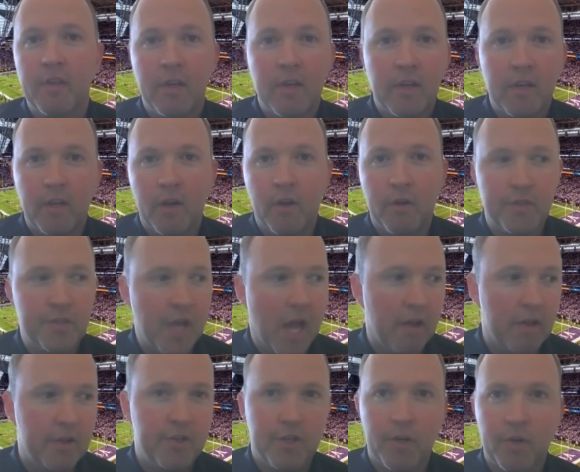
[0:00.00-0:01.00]
Sally
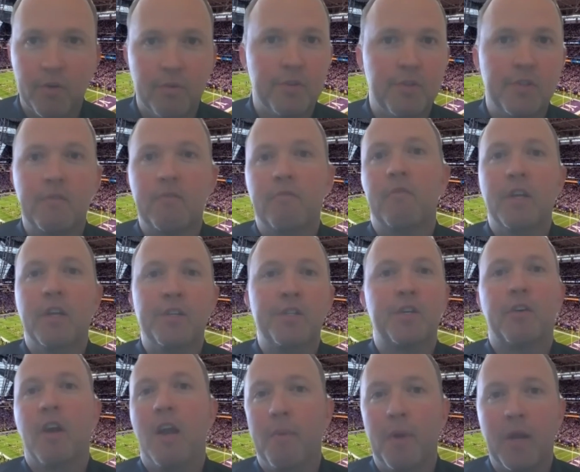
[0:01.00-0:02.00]
Joe's
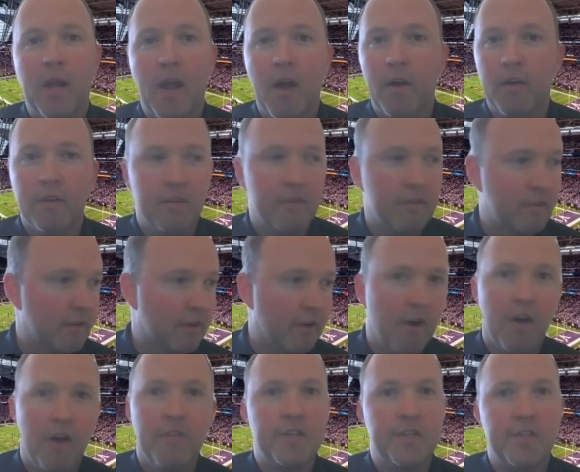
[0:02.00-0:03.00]
Instagram account and,
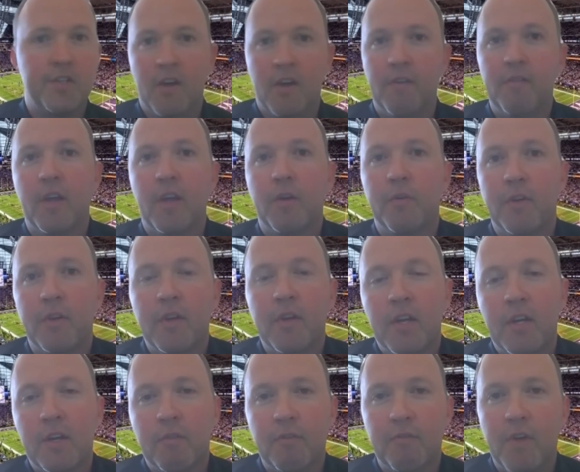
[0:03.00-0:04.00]
all this stuff. Like we've
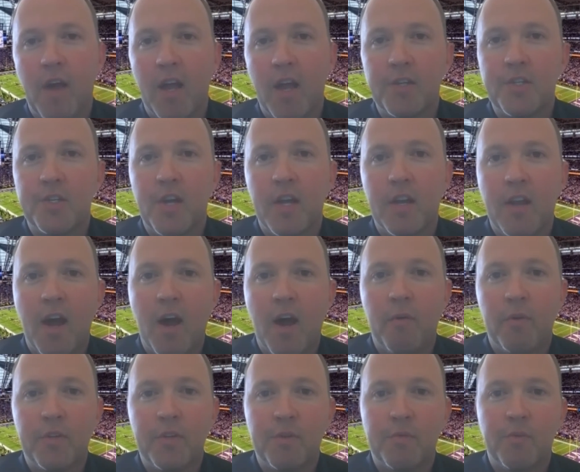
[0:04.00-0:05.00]
got to stand
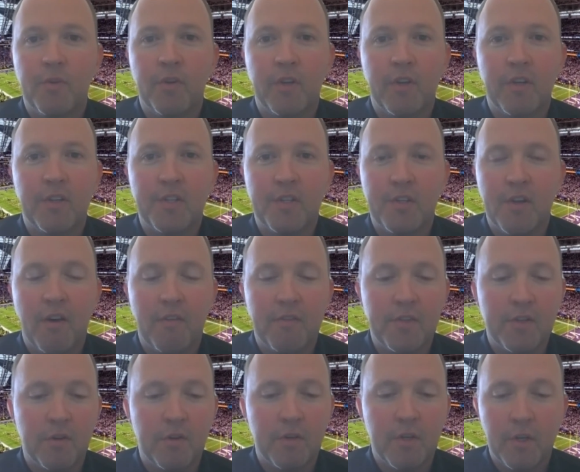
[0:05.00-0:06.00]
out with some really good stuff.
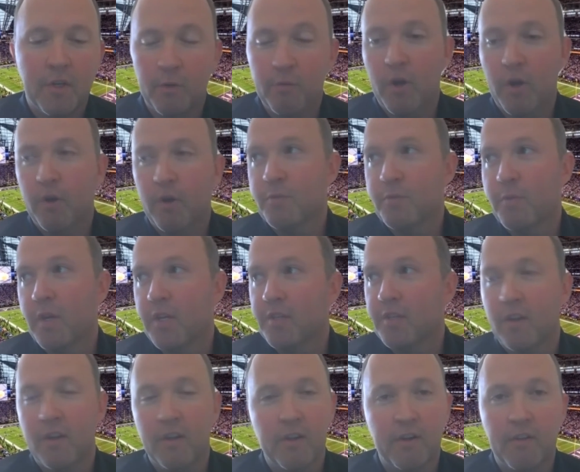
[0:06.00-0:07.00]
So who knows what
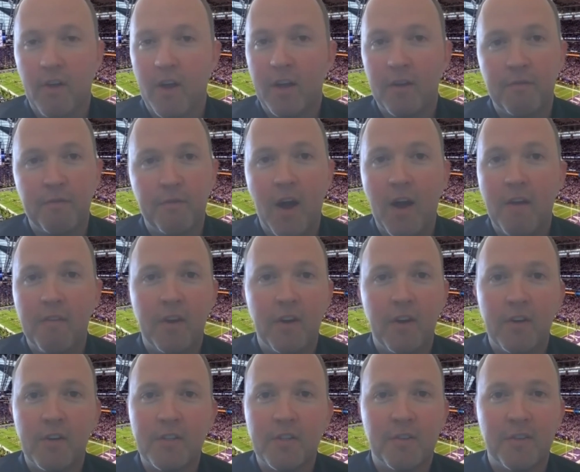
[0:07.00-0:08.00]
it's going to look like in 5
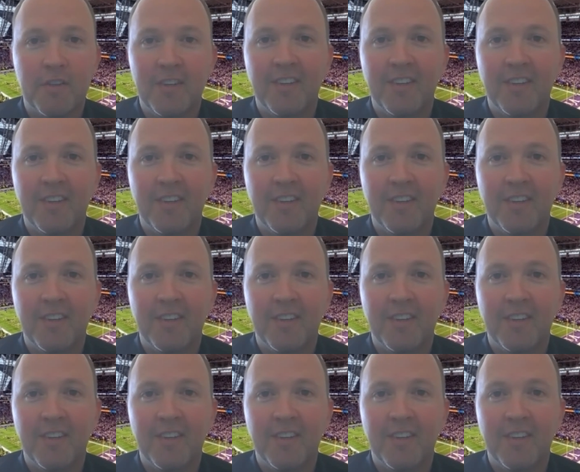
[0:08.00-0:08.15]
years.